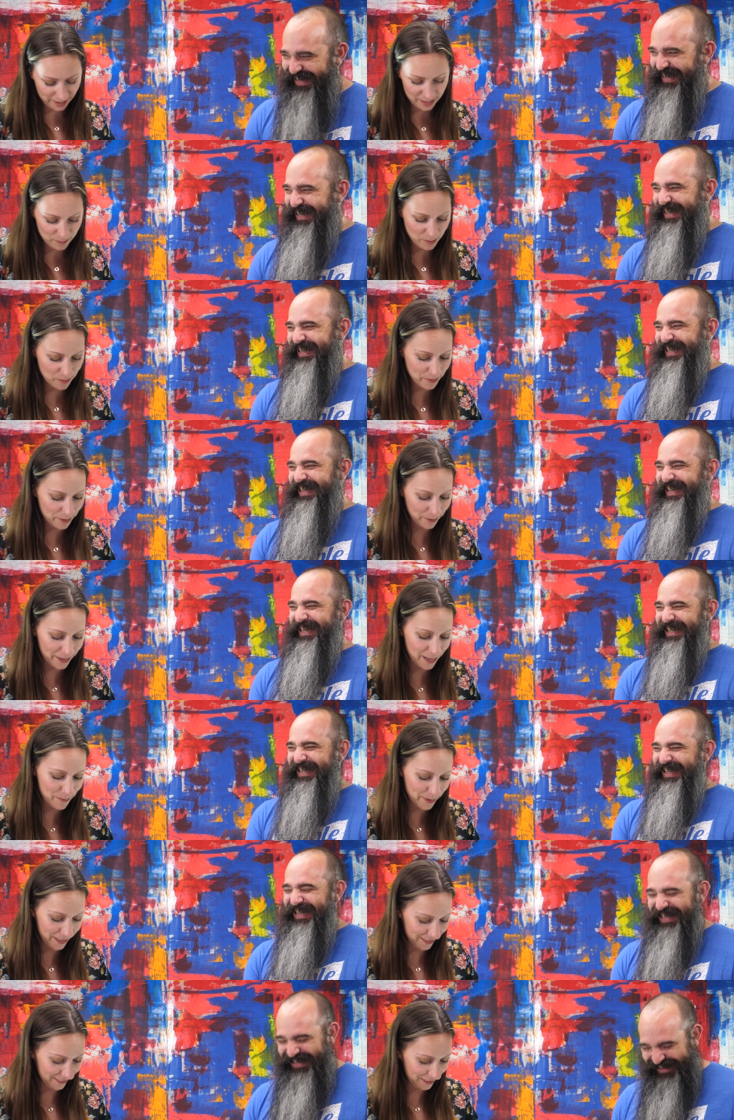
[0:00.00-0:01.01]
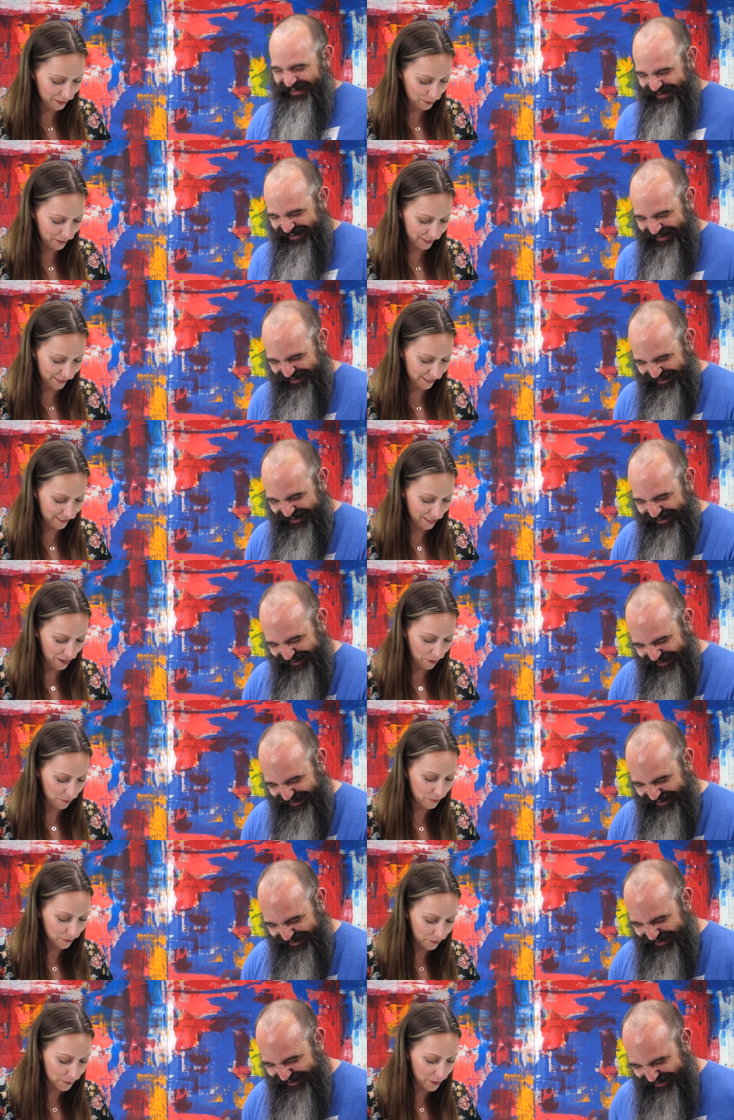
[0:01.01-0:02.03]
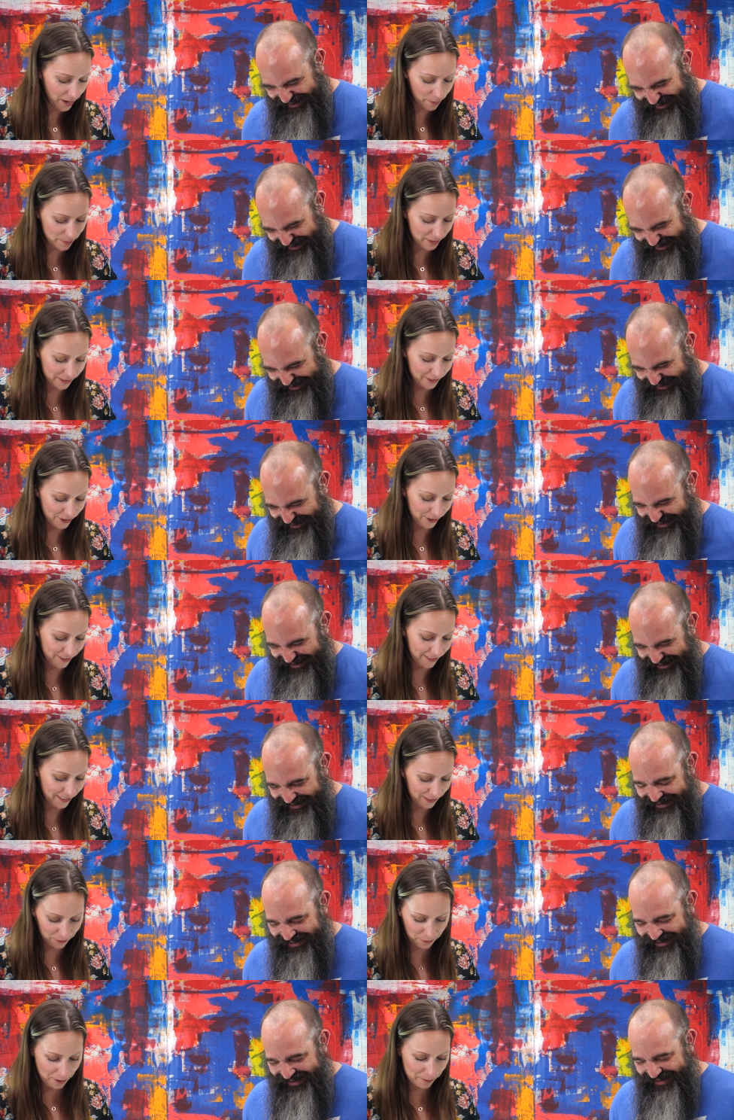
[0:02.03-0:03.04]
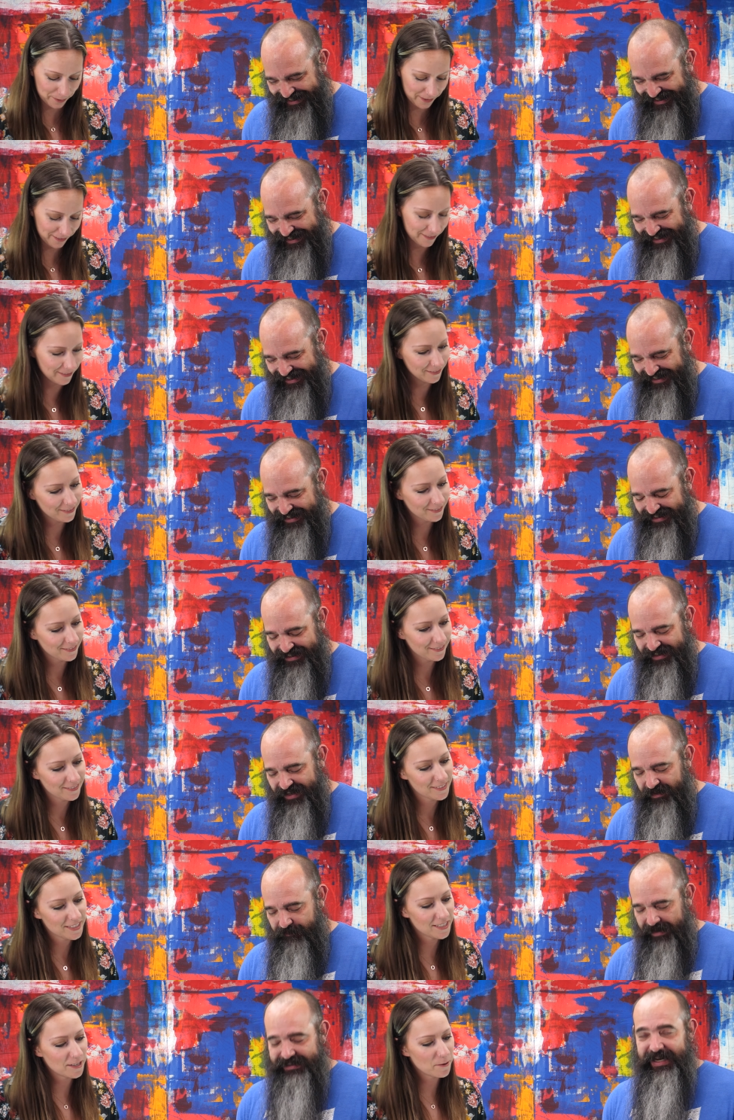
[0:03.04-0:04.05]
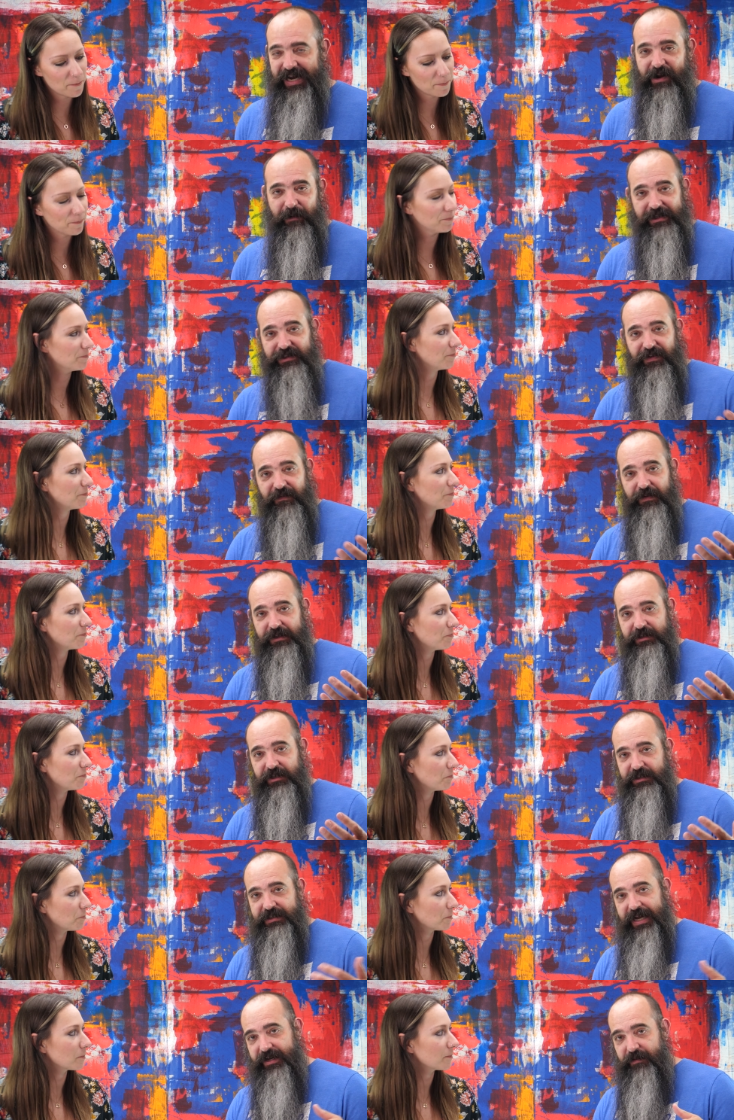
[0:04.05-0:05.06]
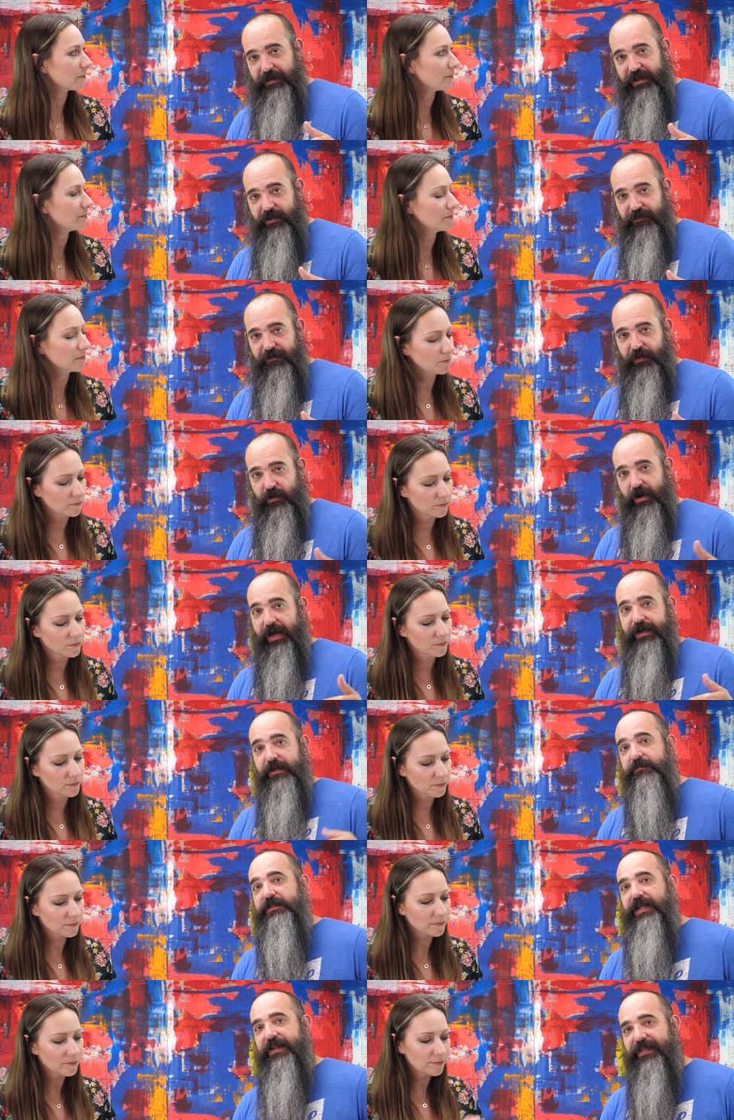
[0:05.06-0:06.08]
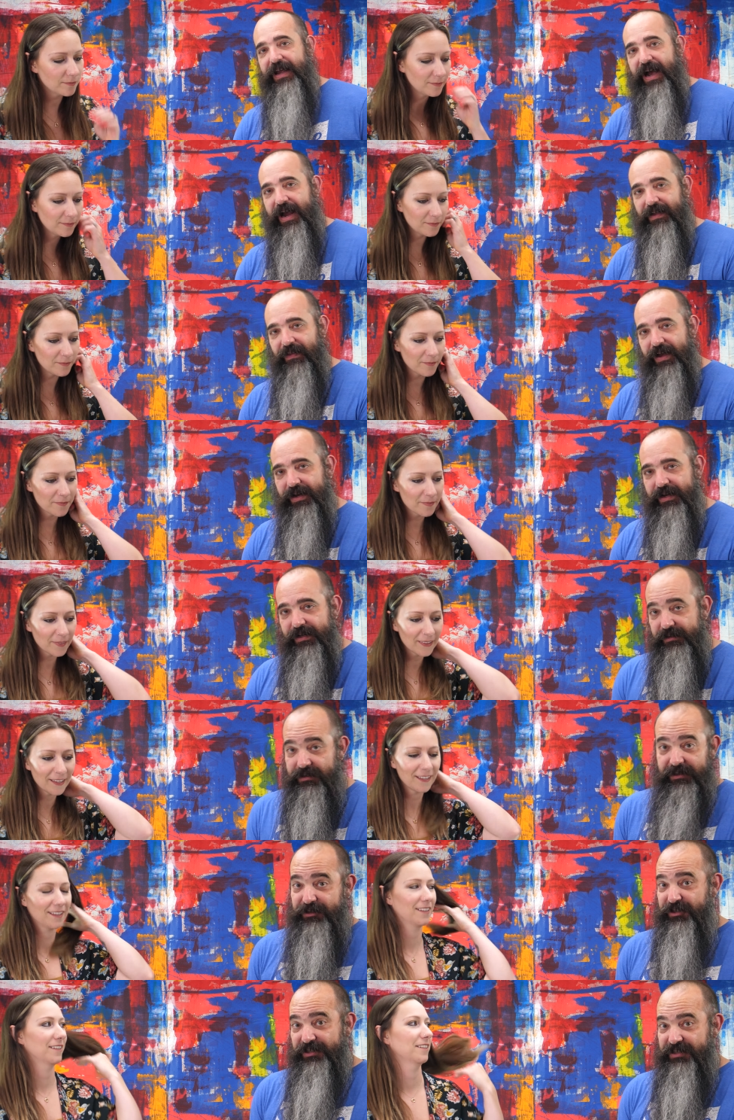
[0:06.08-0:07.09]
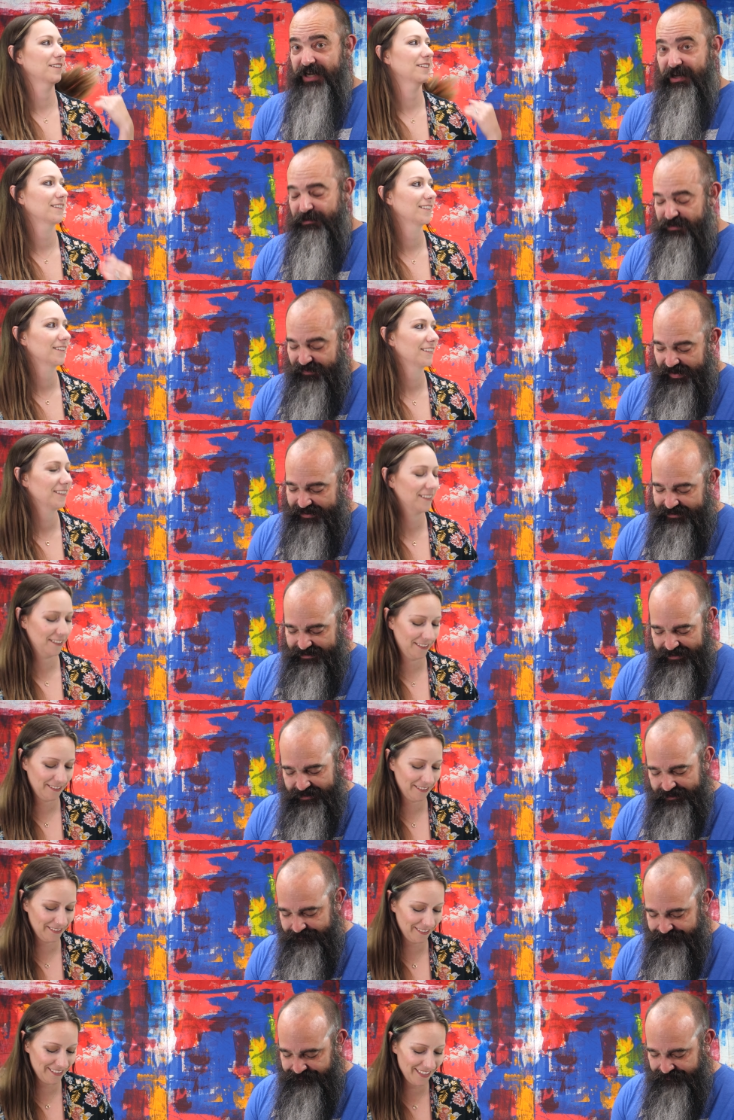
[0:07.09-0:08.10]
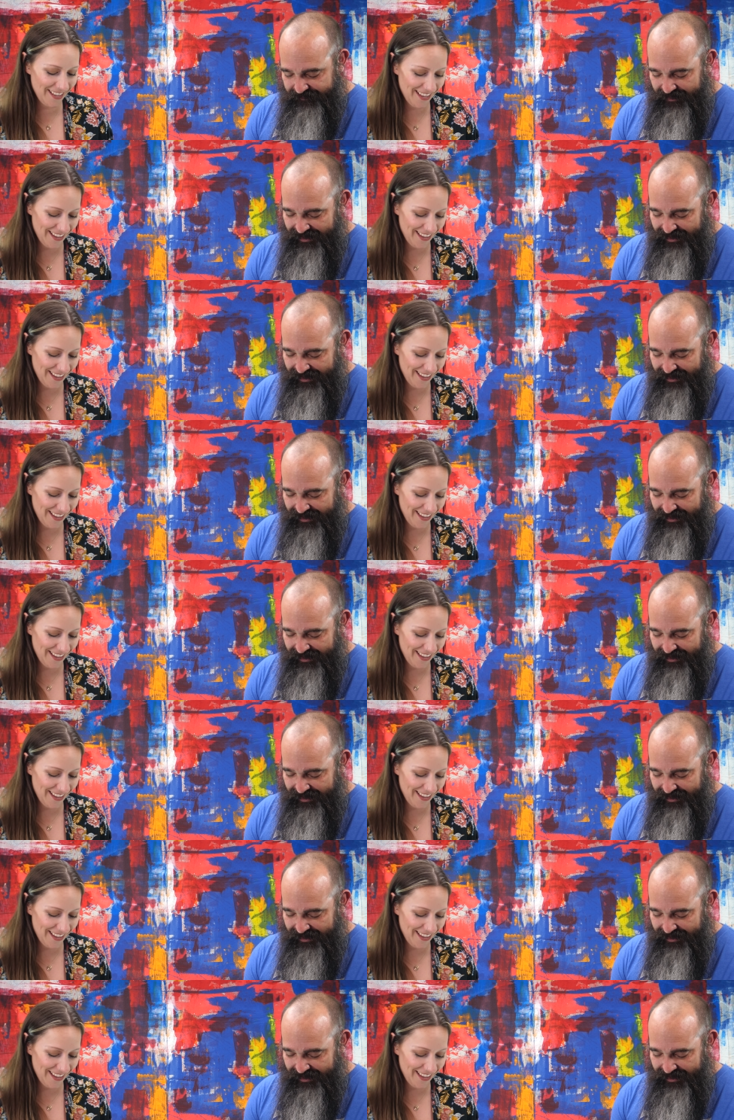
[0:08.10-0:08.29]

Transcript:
Speaker 1: honey might be okay, but locusts, no. For fi- I mean, it's just it's gross.
Speaker 2: My takeaways from verses tend to be the food items that they highlight because it just sounds fascinating.